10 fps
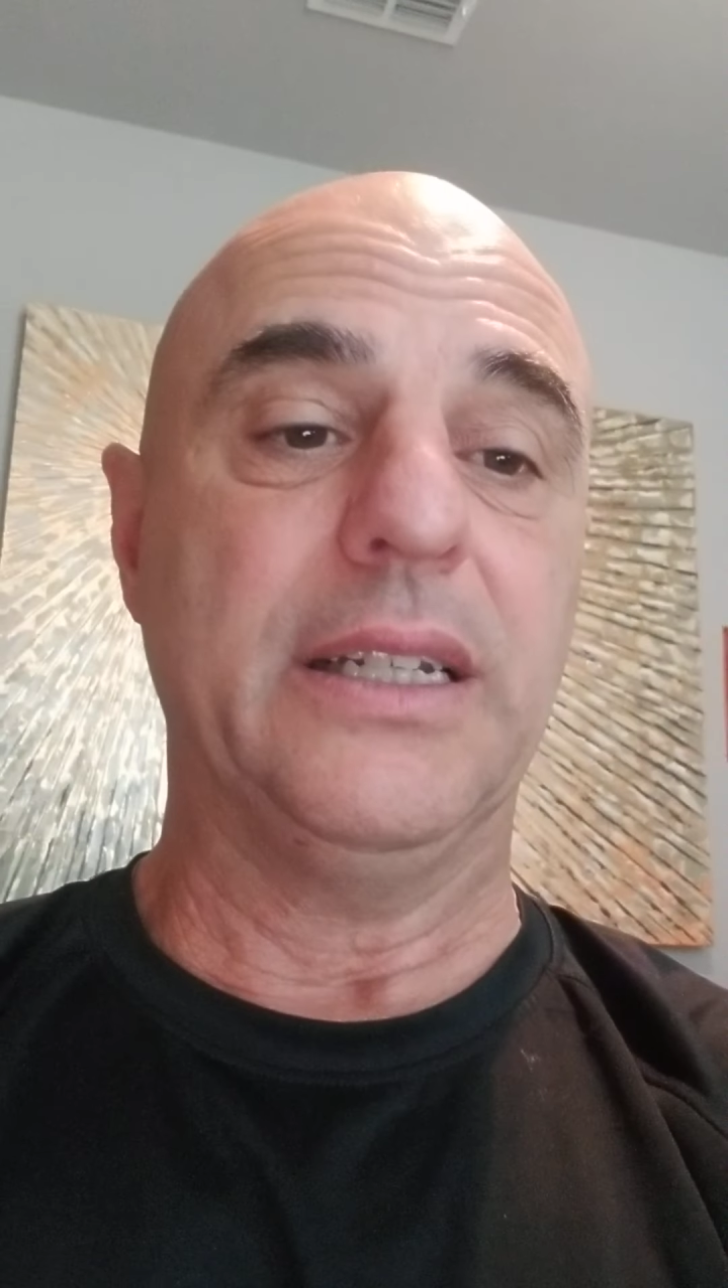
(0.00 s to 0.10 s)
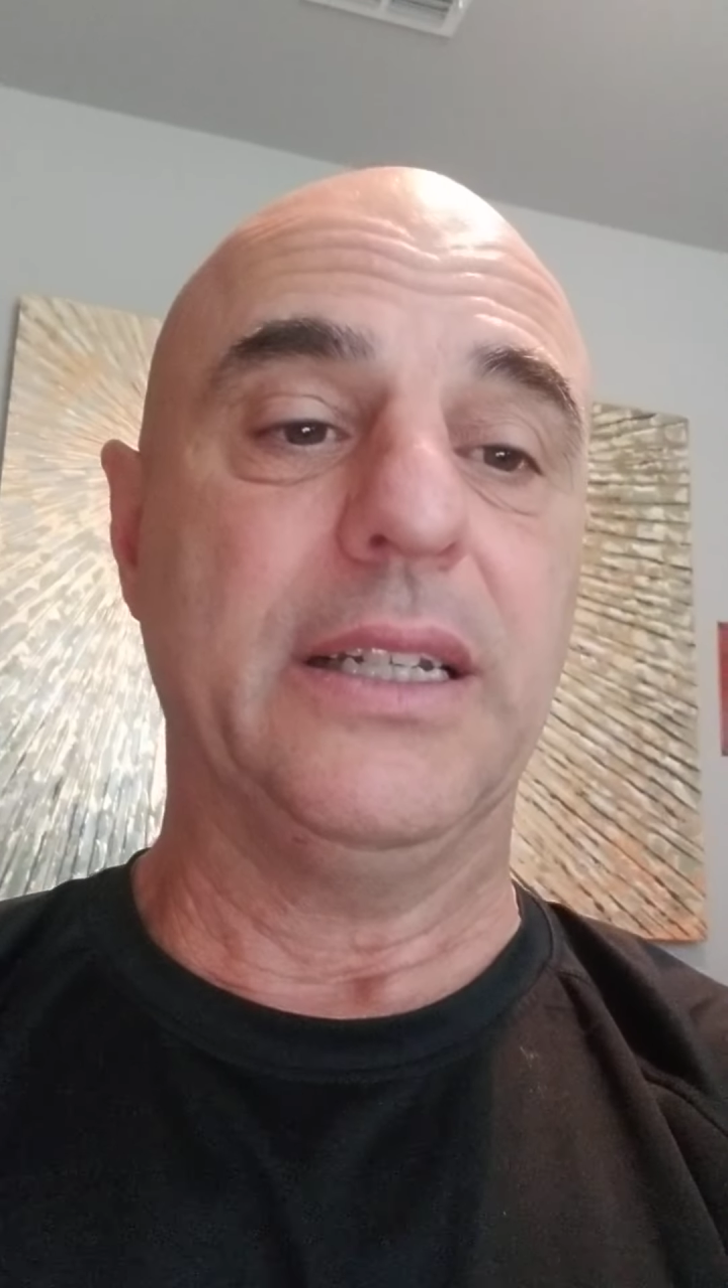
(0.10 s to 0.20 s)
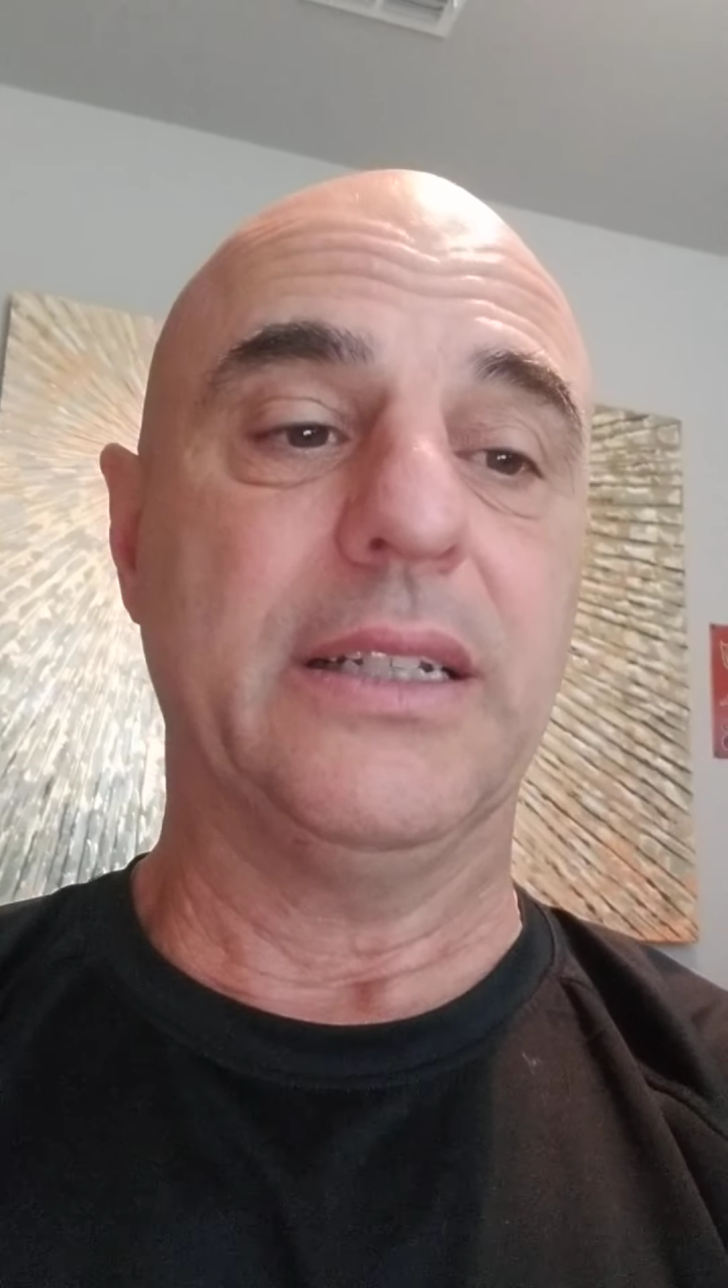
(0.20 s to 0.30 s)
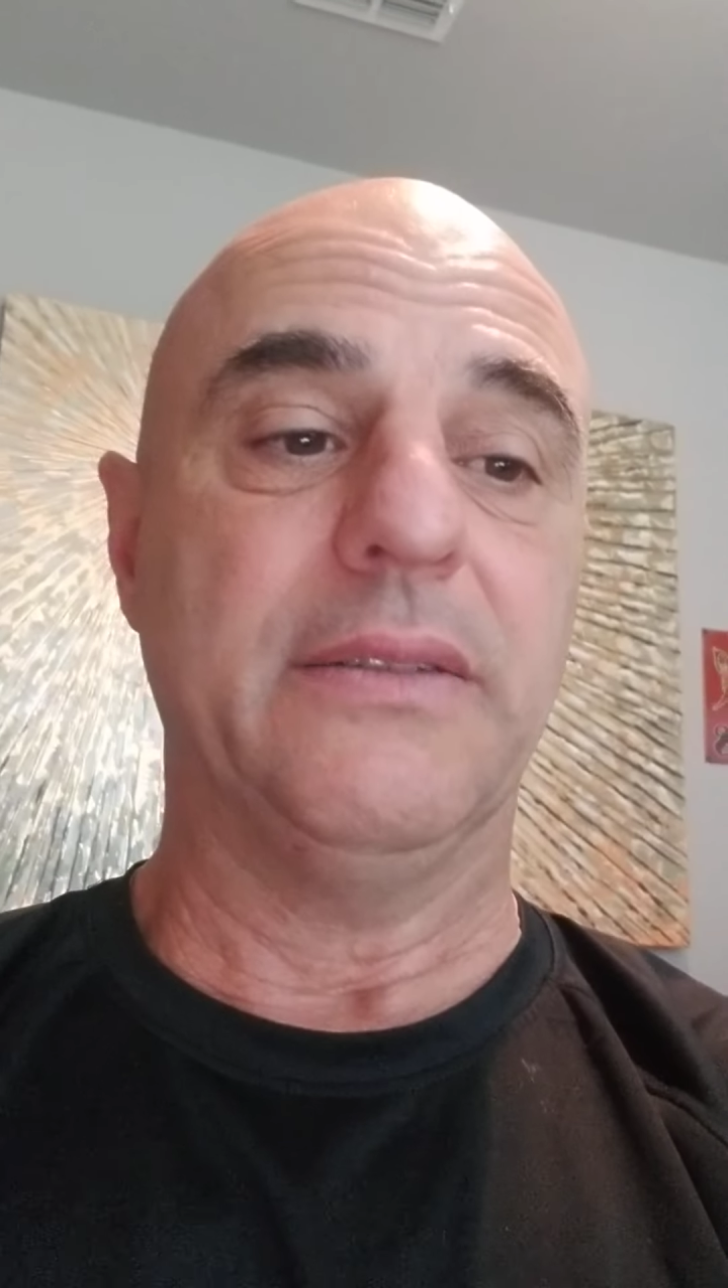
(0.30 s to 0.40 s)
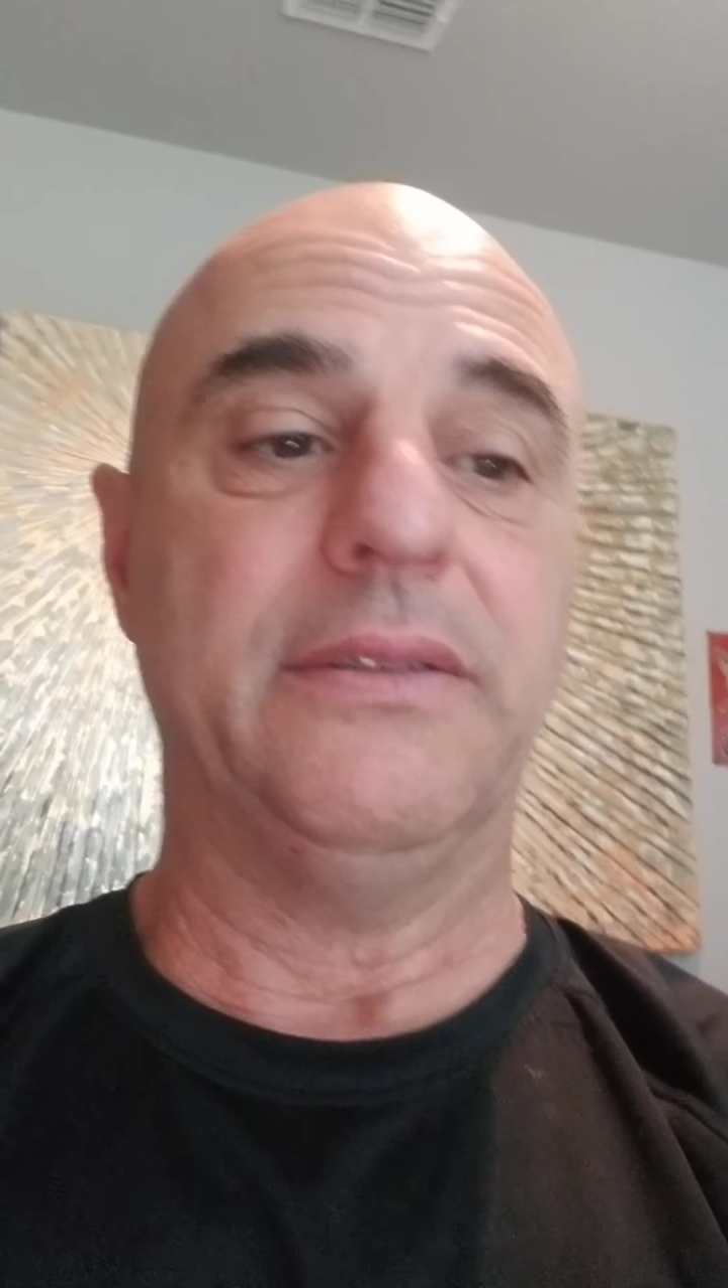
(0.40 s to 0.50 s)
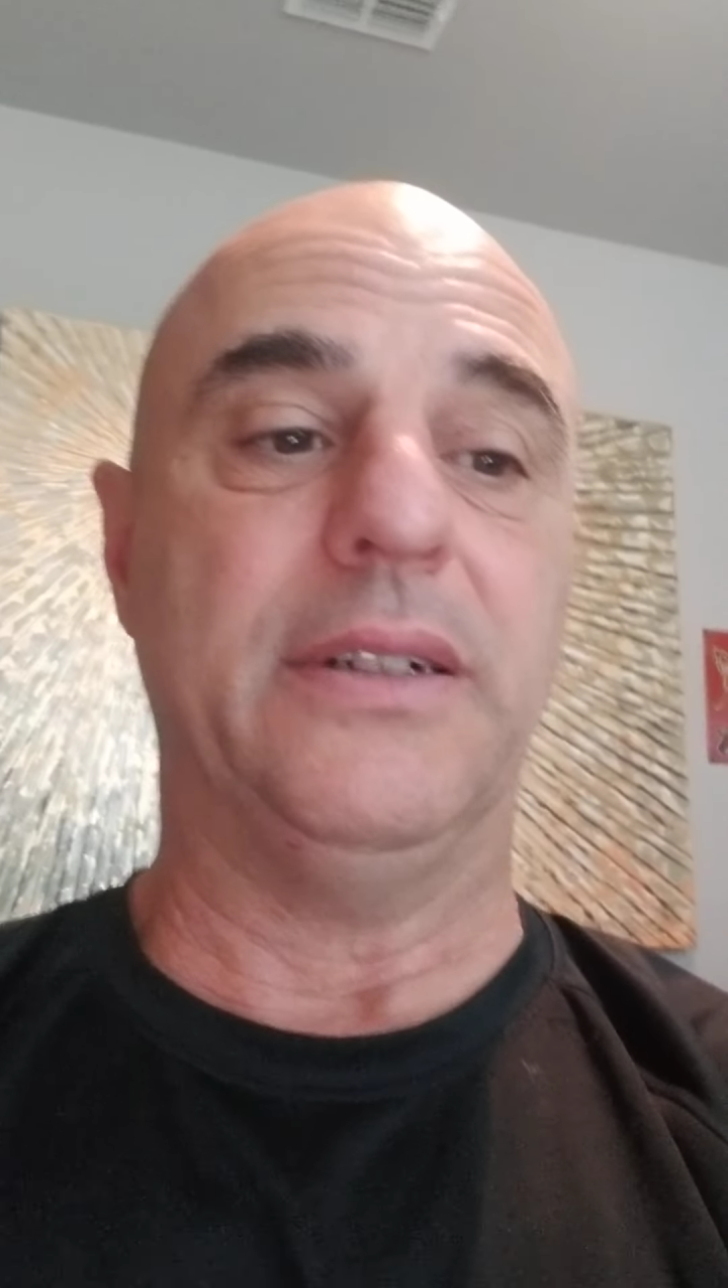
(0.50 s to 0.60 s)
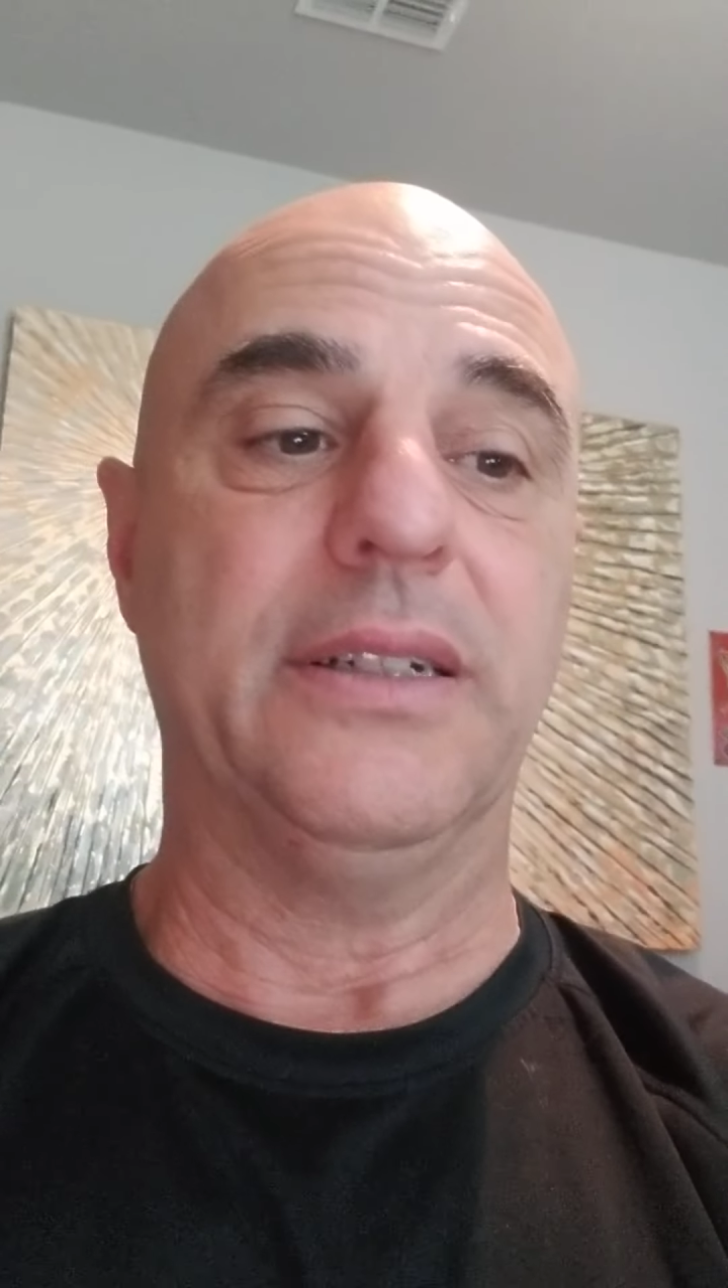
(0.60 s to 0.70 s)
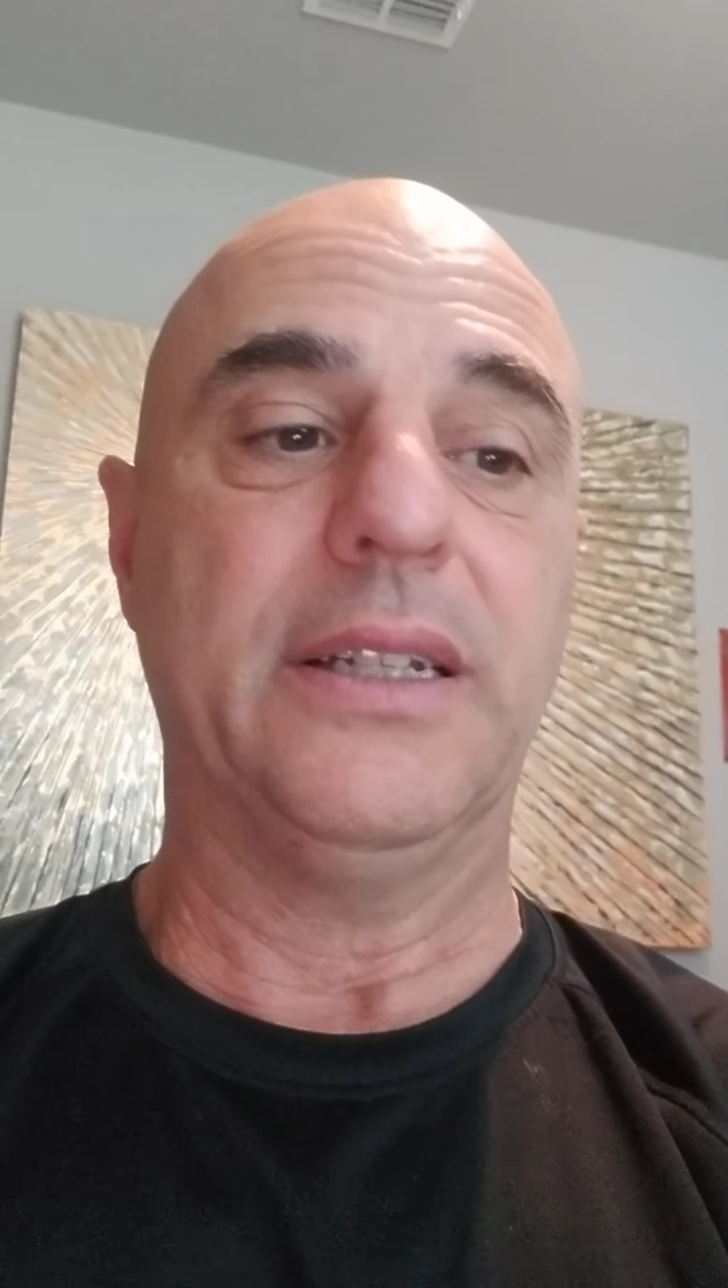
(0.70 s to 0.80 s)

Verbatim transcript: it